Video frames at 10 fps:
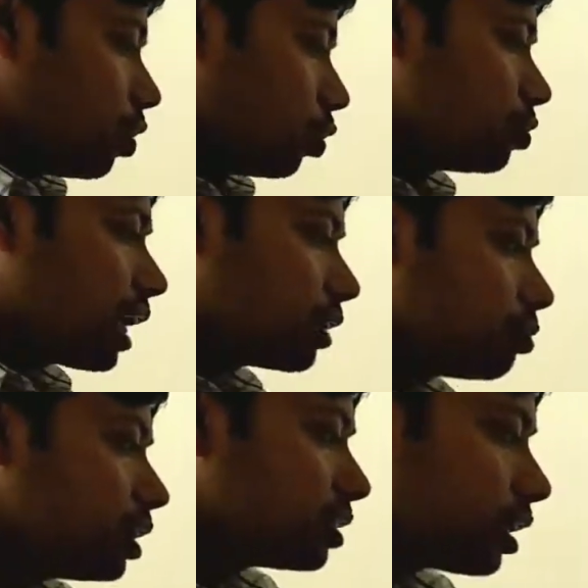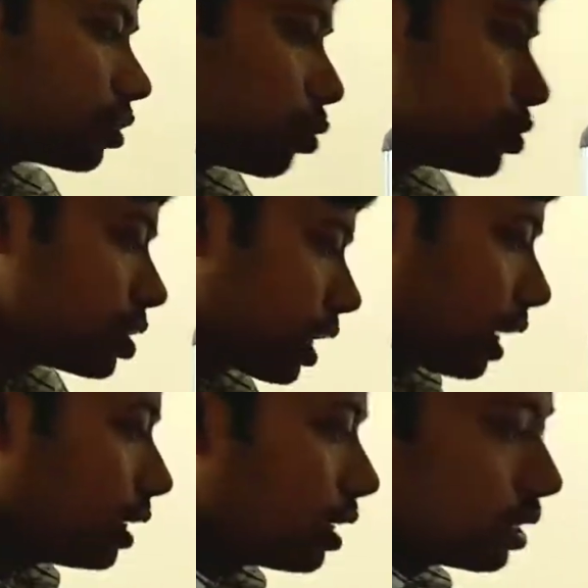when you calculate the rho
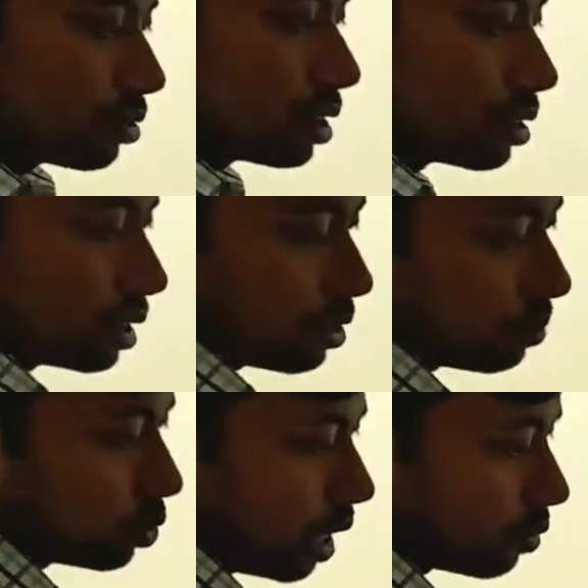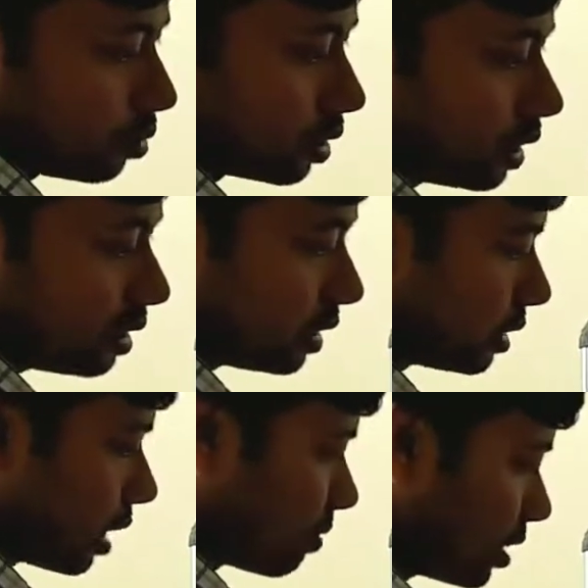star, you have to calculate the T
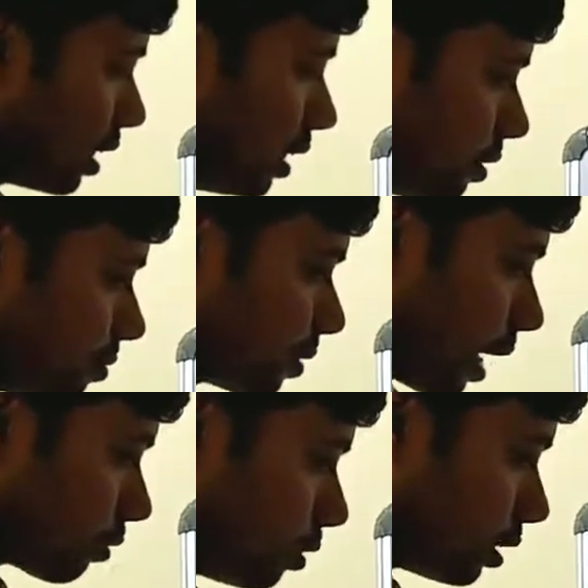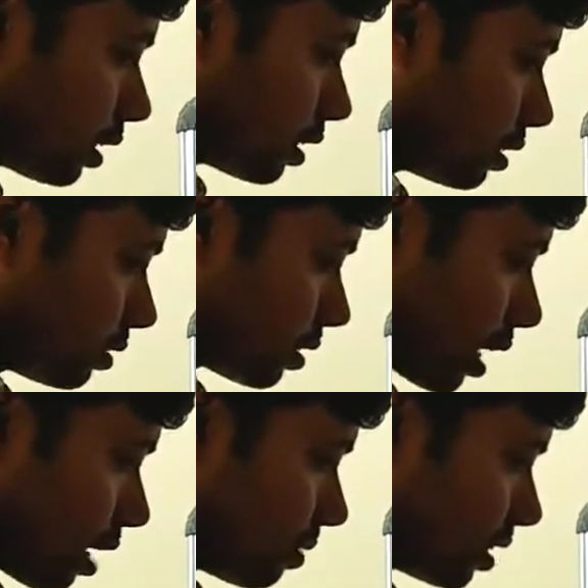star. Basically you have to calculate the
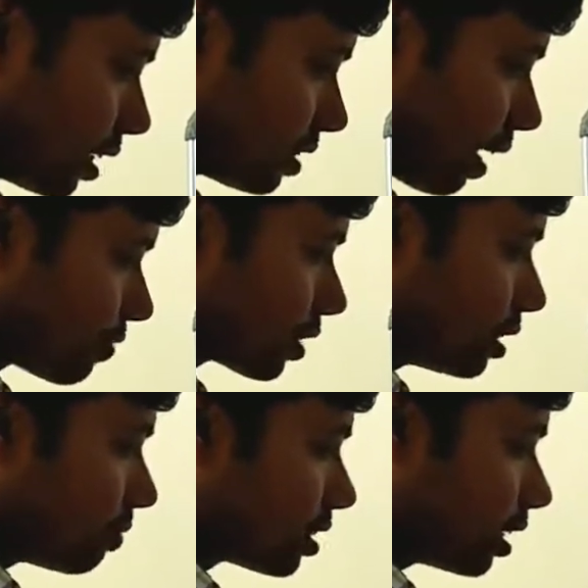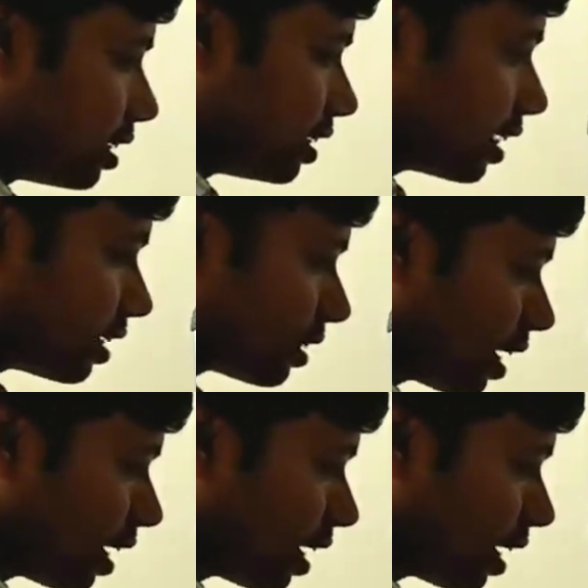star, basically subscript basically indicate